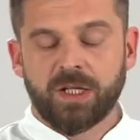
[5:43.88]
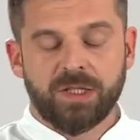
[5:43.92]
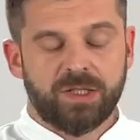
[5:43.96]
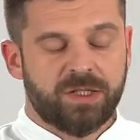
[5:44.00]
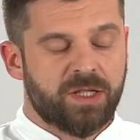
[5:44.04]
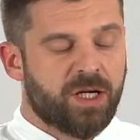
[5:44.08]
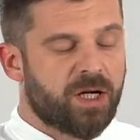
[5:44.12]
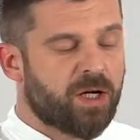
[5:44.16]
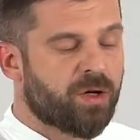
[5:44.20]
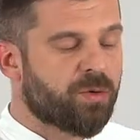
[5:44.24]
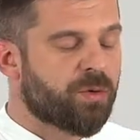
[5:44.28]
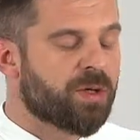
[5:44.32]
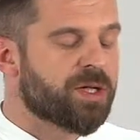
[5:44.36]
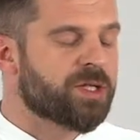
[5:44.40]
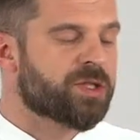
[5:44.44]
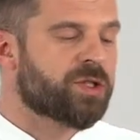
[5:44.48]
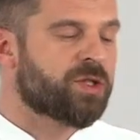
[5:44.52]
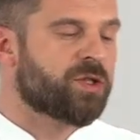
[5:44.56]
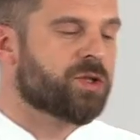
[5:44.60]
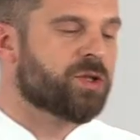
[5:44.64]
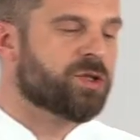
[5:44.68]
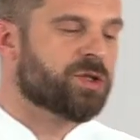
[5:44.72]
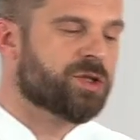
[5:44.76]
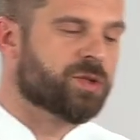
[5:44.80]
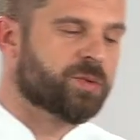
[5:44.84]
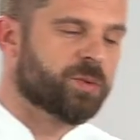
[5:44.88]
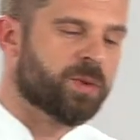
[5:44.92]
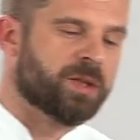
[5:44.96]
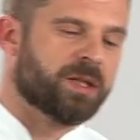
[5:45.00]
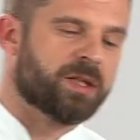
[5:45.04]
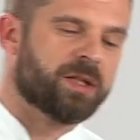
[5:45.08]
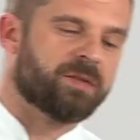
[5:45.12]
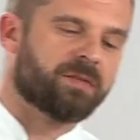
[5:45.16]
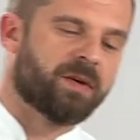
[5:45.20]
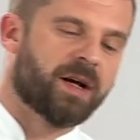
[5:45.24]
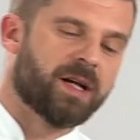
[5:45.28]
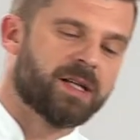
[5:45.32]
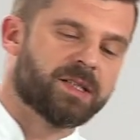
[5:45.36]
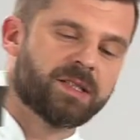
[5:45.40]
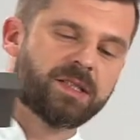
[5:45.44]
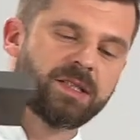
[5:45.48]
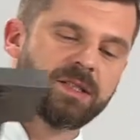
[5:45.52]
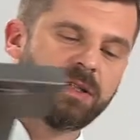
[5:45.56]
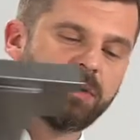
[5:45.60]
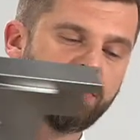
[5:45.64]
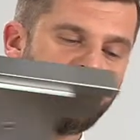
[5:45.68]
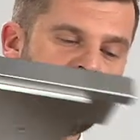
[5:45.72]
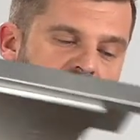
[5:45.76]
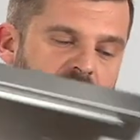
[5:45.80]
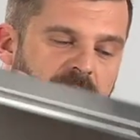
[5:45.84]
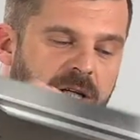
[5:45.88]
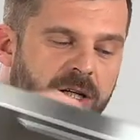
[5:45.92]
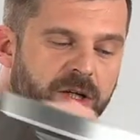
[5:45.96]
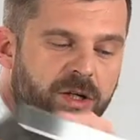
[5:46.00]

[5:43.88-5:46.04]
So I always use it when the device is already